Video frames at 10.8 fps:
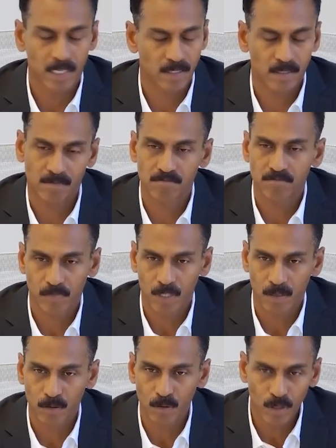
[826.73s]

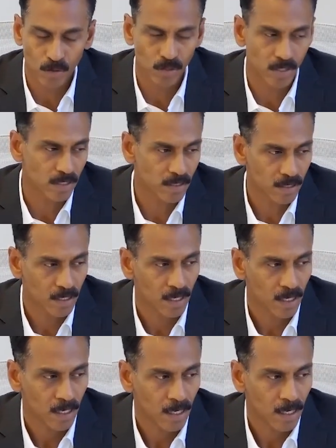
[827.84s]
The good news is